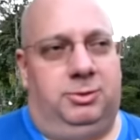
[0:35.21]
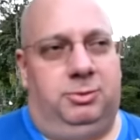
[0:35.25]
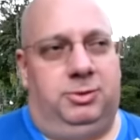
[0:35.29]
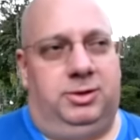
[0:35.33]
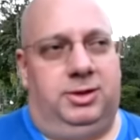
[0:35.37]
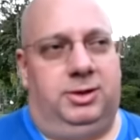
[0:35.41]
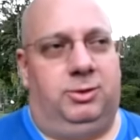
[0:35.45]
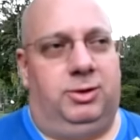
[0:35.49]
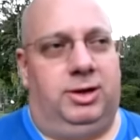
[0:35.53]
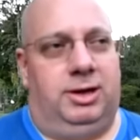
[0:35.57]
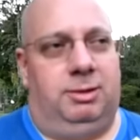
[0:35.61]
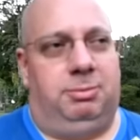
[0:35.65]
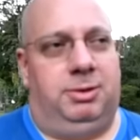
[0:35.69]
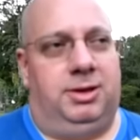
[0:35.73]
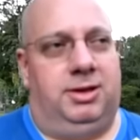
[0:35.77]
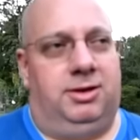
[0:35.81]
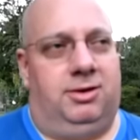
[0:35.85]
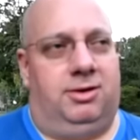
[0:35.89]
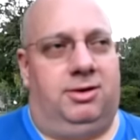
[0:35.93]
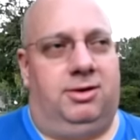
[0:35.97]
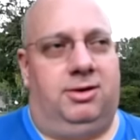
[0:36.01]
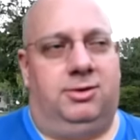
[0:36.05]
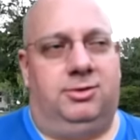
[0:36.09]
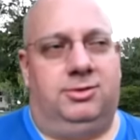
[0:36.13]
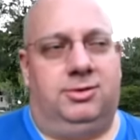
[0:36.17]
a really crappy
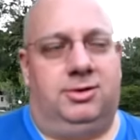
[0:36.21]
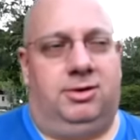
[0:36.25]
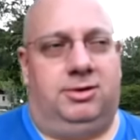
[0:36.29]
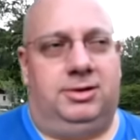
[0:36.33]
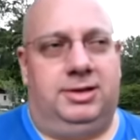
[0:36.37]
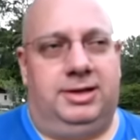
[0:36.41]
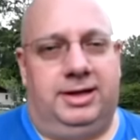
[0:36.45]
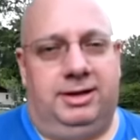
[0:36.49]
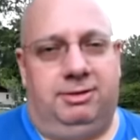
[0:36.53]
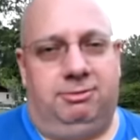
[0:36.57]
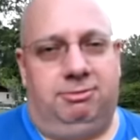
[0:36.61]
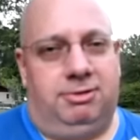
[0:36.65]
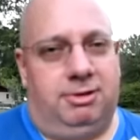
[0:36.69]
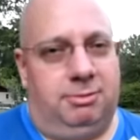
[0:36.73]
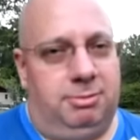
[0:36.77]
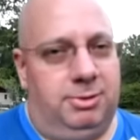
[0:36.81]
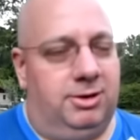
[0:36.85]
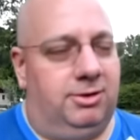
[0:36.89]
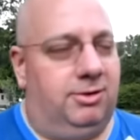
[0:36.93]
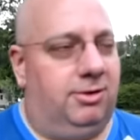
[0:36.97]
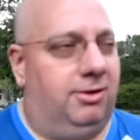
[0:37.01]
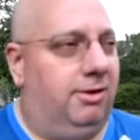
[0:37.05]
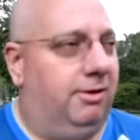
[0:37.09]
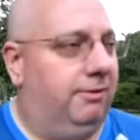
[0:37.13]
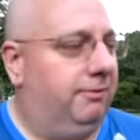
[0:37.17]
car. It's called an
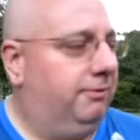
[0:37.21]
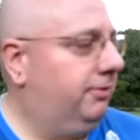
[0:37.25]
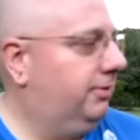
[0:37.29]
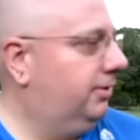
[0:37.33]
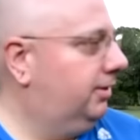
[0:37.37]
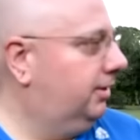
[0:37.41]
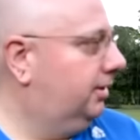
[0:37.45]
amphibicar.